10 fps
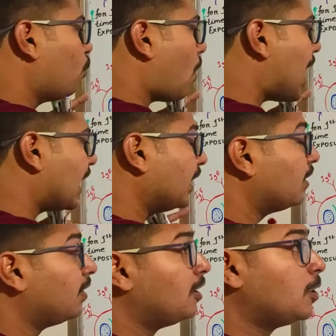Why?
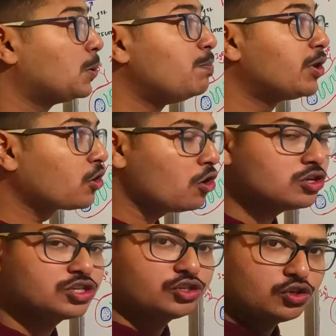
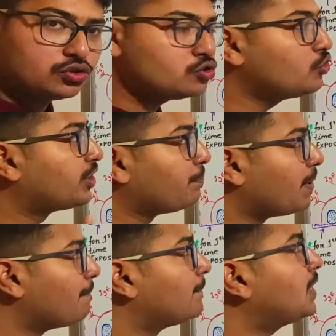Because you should
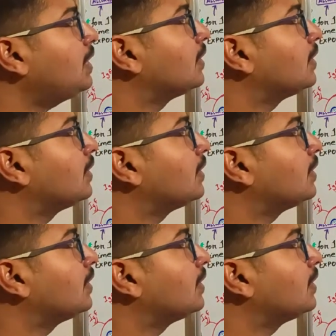remember